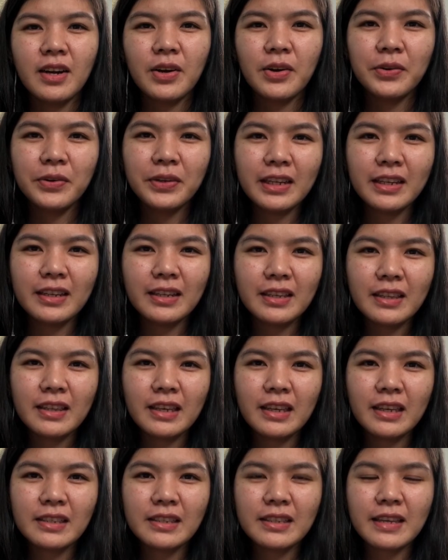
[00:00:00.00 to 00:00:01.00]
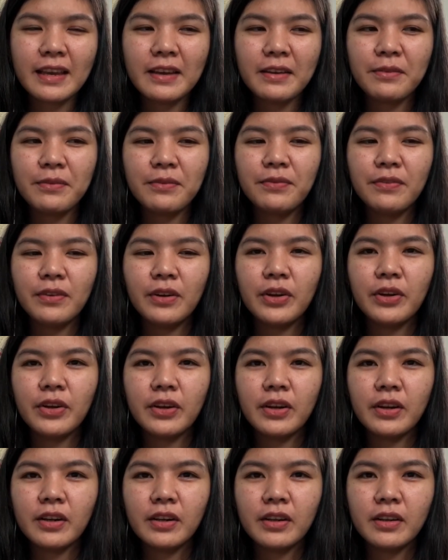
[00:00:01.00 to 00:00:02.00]
only the things I've
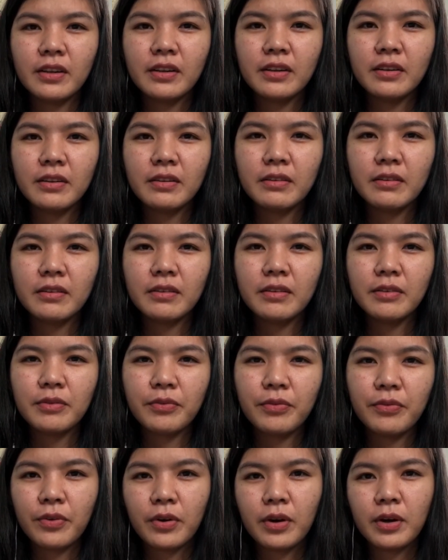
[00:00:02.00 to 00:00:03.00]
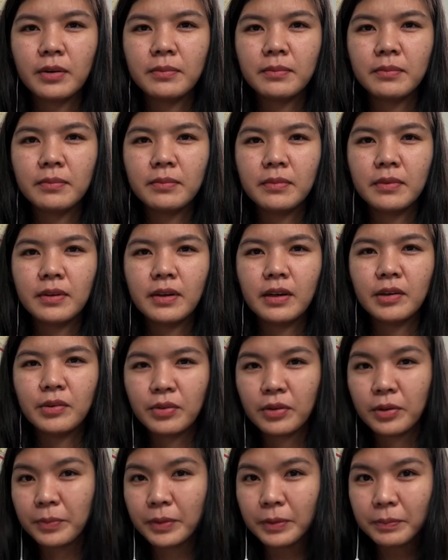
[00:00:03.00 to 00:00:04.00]
learned from
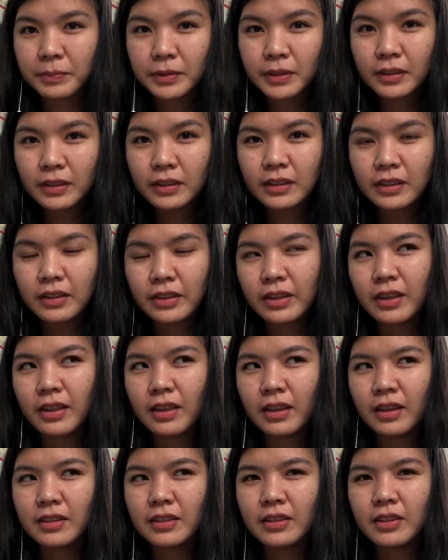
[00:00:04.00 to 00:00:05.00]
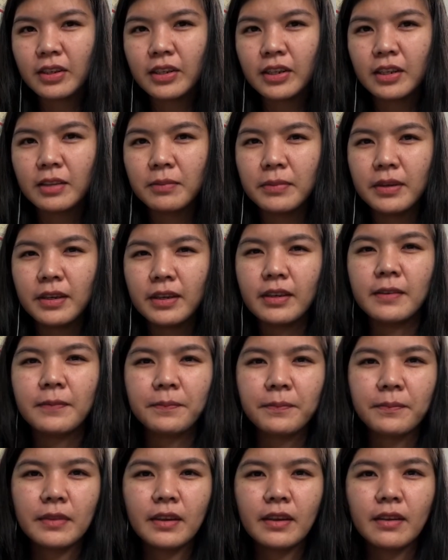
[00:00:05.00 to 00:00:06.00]
other people. These are not my
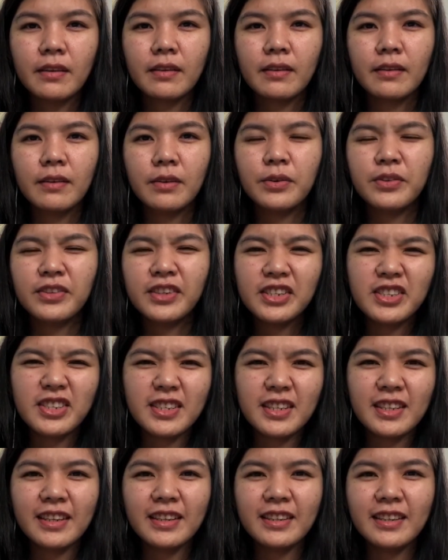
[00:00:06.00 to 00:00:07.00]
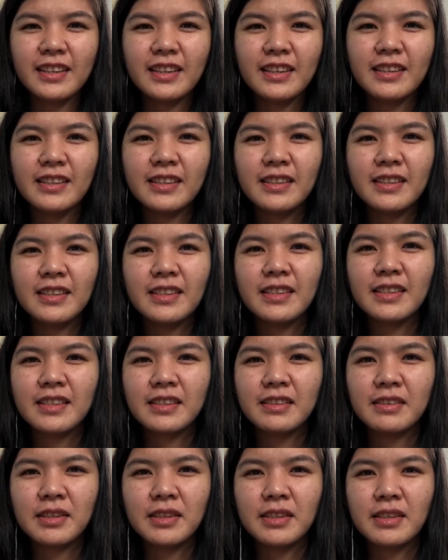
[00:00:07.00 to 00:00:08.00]
original ideas,
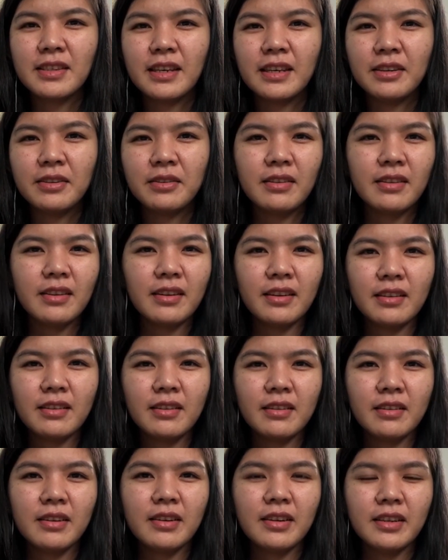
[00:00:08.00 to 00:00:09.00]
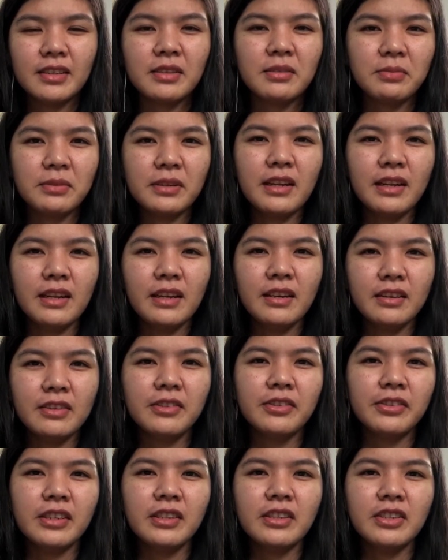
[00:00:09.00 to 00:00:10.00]
because I don't think there is really an
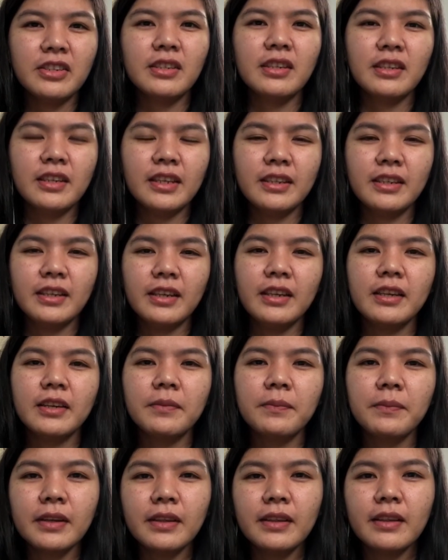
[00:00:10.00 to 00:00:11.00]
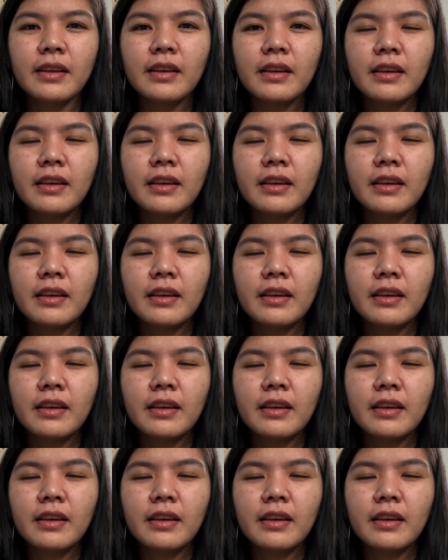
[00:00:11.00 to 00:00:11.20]
original idea. But